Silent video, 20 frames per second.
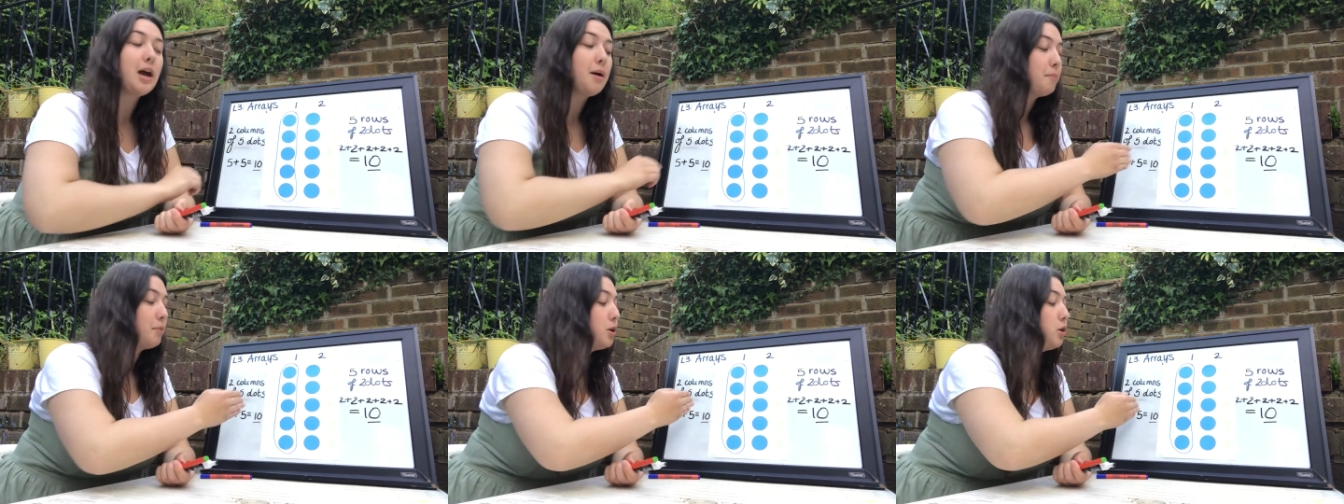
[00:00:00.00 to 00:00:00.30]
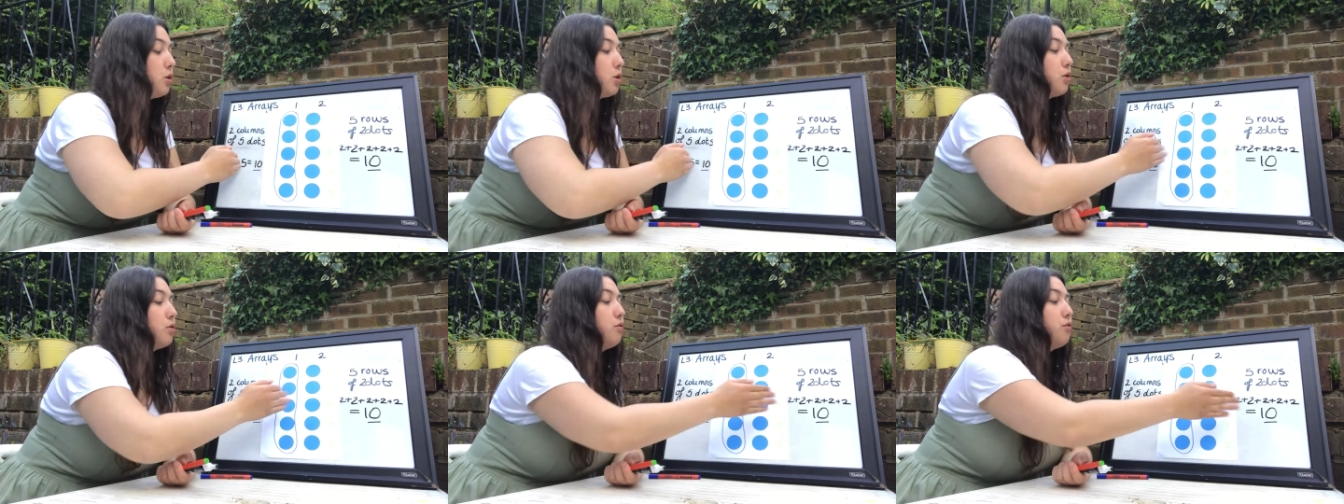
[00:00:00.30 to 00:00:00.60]
But
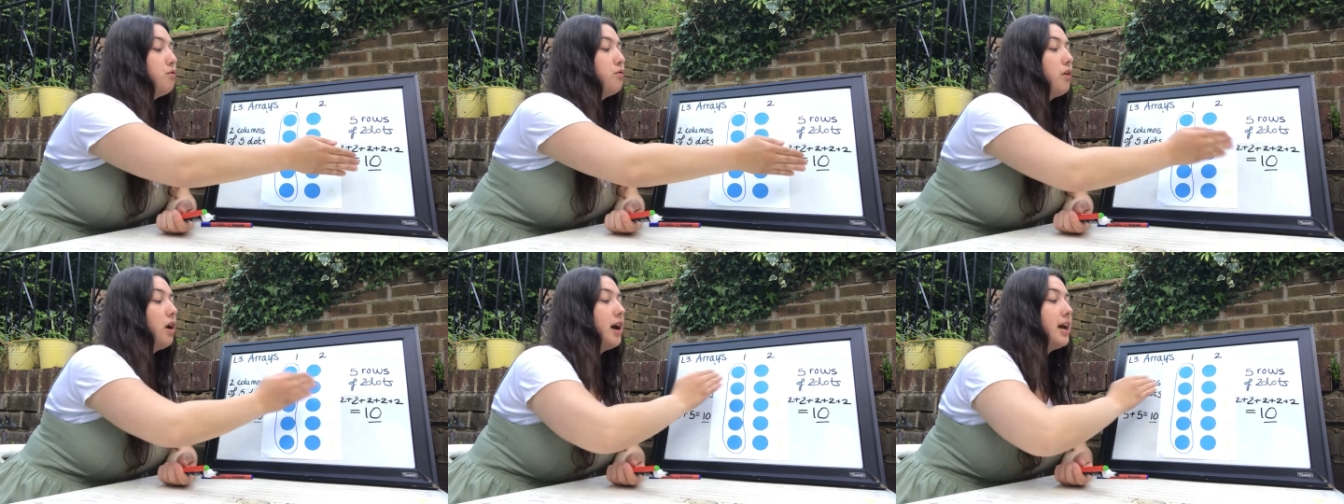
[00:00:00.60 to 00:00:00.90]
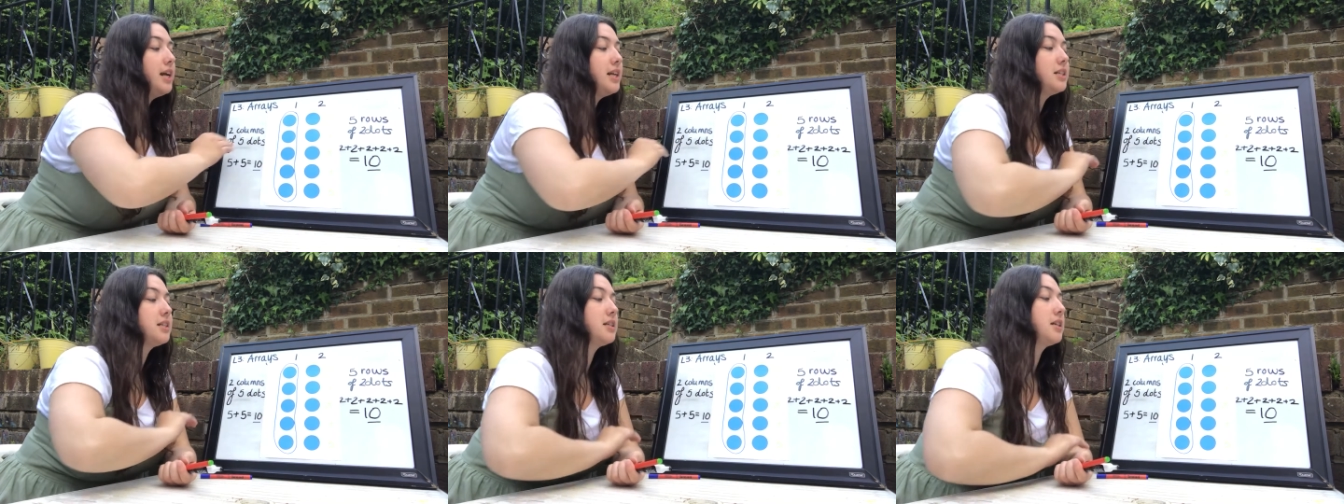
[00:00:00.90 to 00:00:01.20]
you can
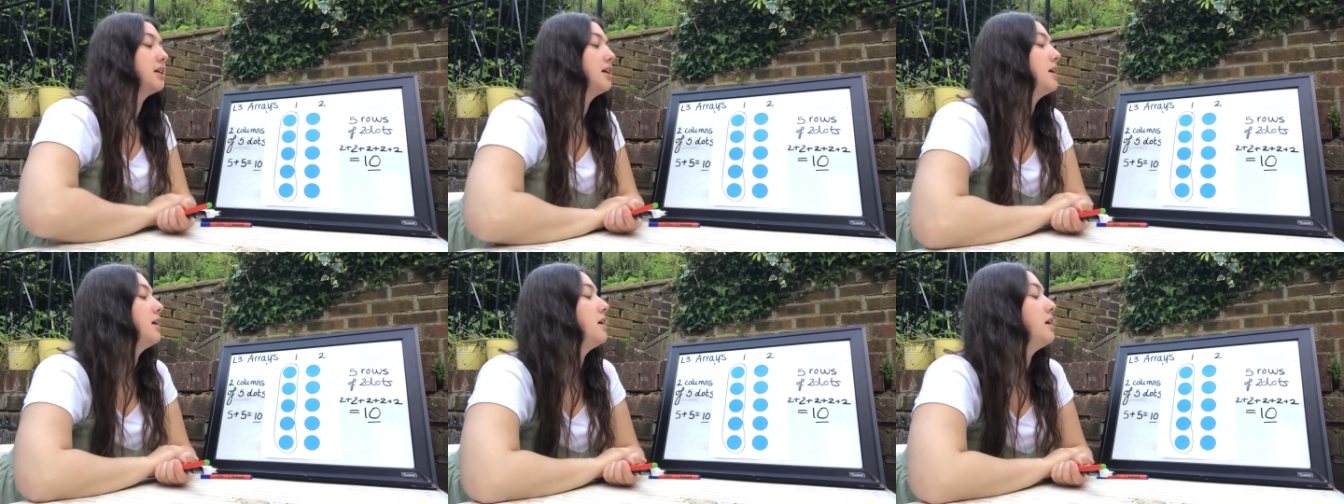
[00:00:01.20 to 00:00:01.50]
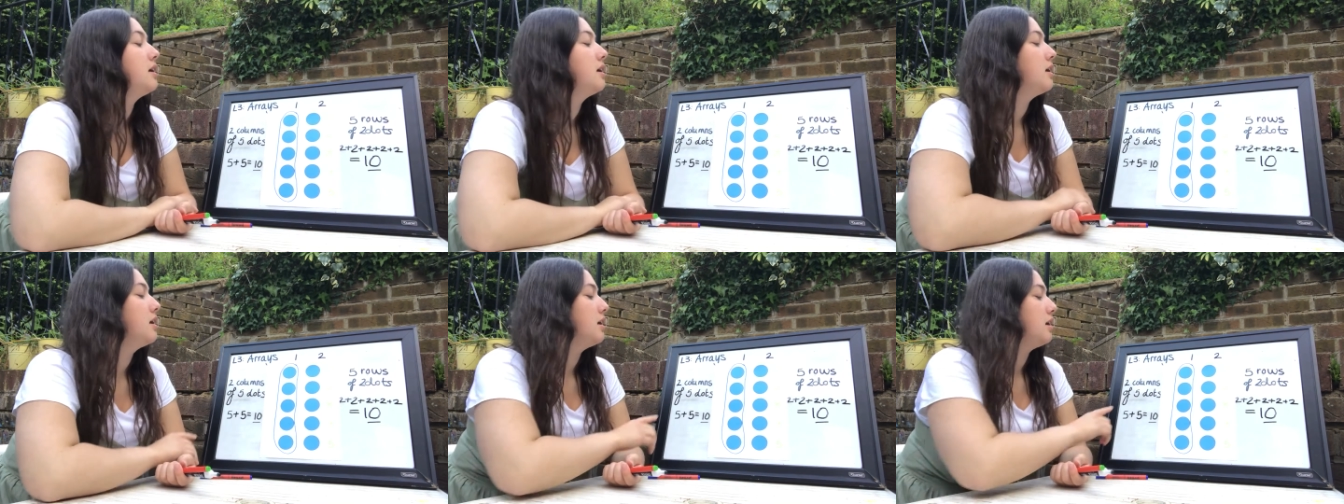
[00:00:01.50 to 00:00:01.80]
write
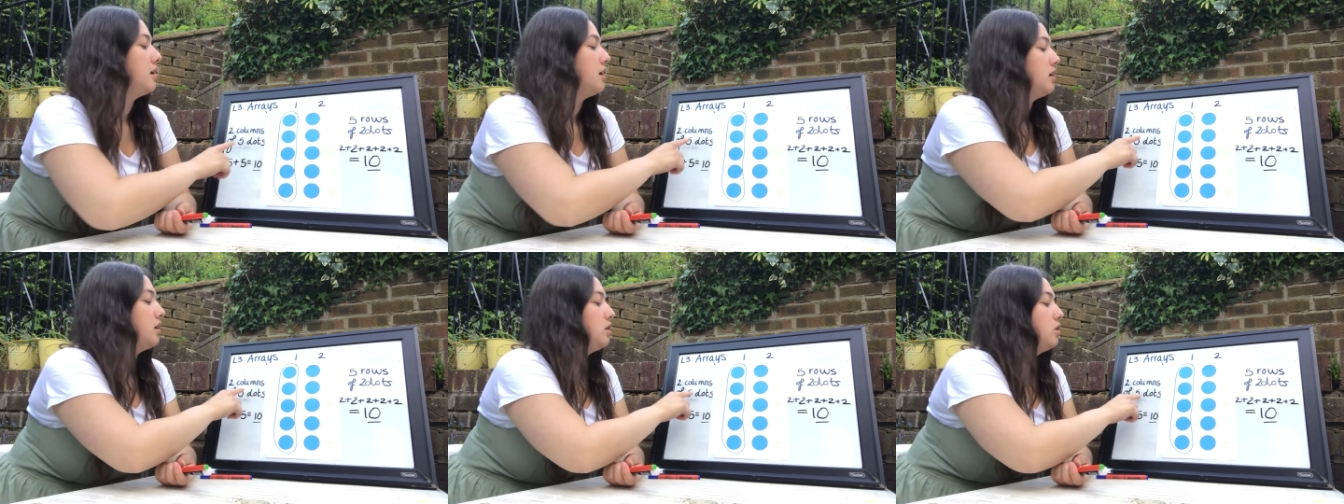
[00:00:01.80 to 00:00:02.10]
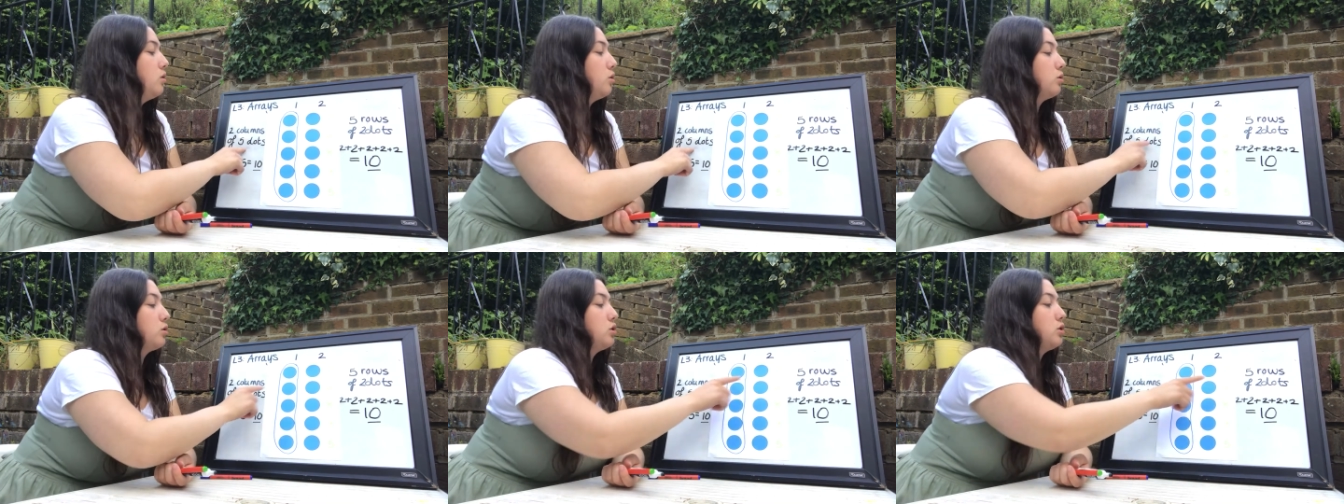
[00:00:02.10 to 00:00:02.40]
your